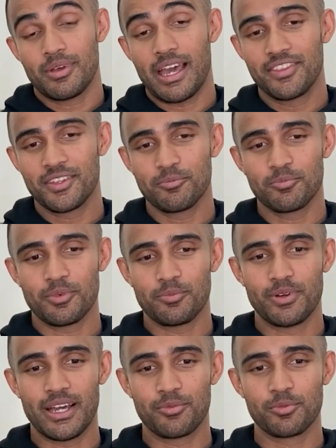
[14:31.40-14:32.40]
I
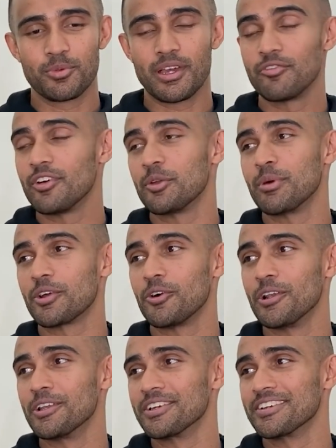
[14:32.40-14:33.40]
think perhaps maybe I found my
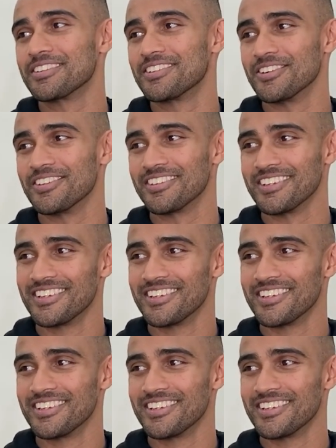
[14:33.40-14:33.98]
calling, so to say.